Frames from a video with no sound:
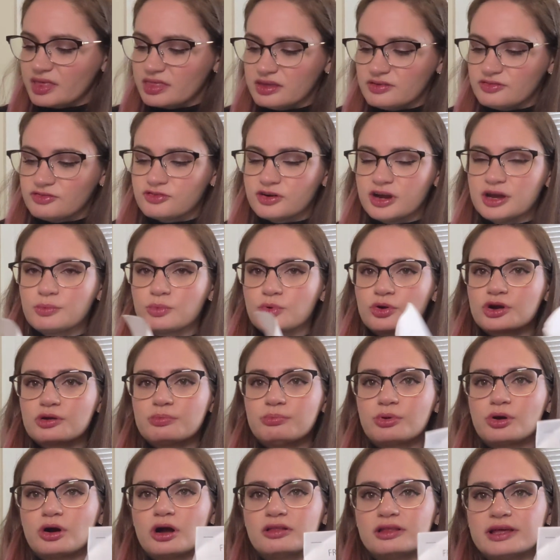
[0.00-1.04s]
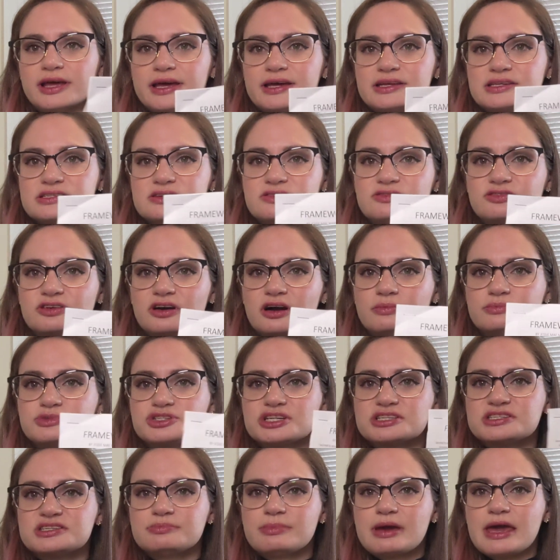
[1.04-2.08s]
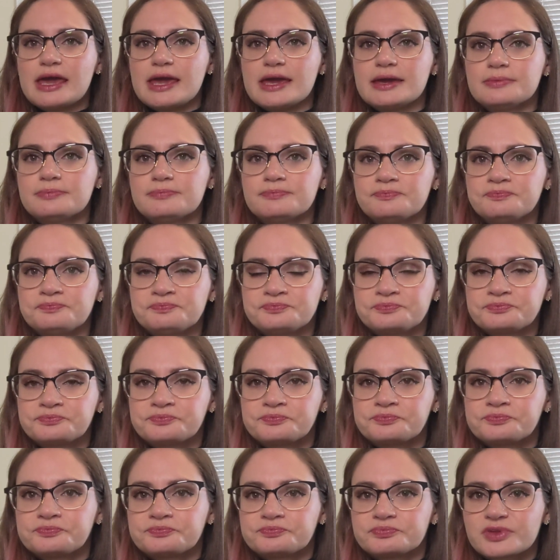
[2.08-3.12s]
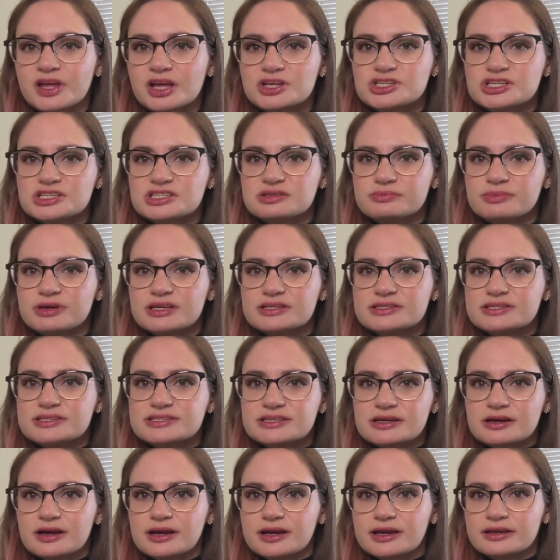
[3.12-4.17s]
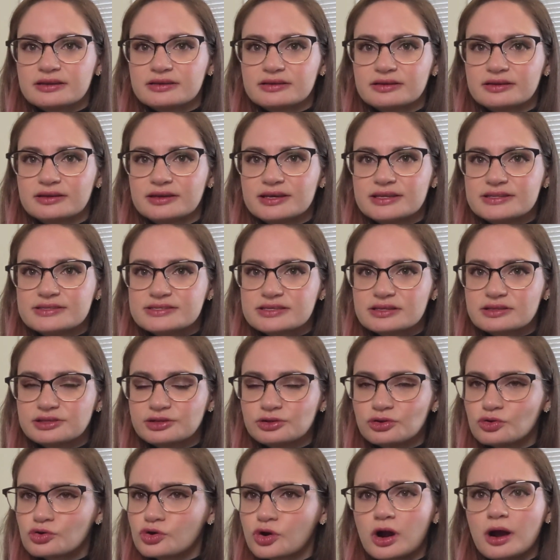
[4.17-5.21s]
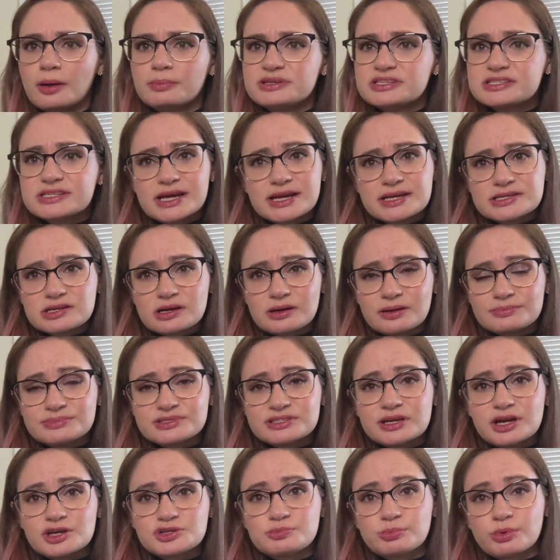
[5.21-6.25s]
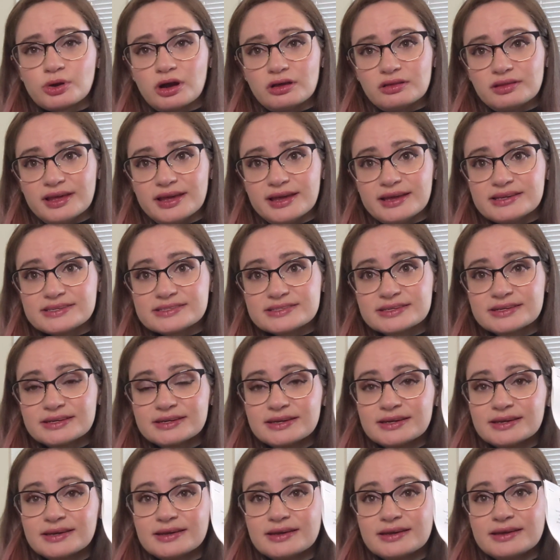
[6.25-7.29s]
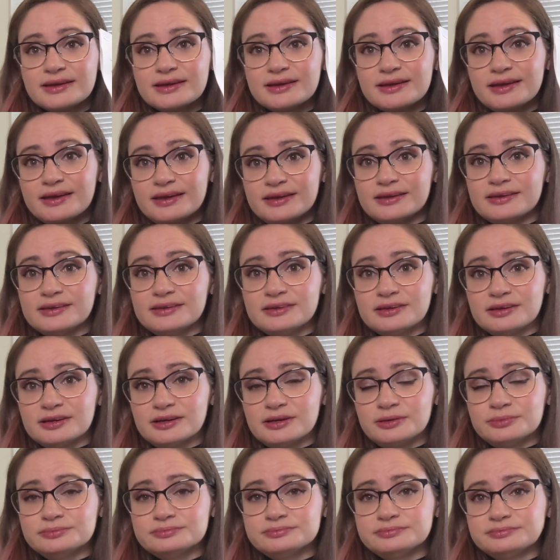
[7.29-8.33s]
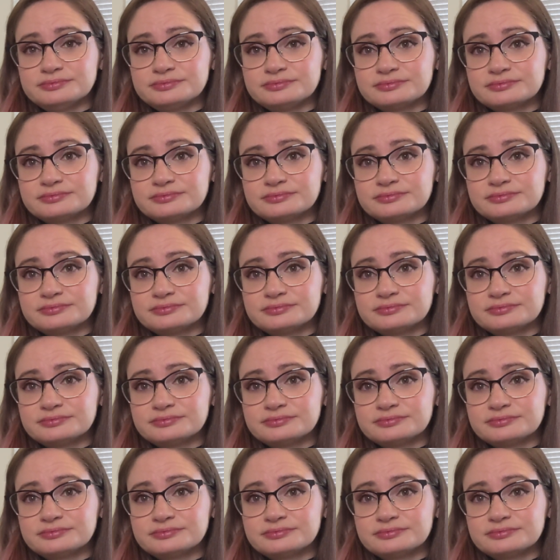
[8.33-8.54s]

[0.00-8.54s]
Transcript: the framework bralette from Jessie Mae, a Jessie Mae design. It's a little cropped tank top slash bralette. And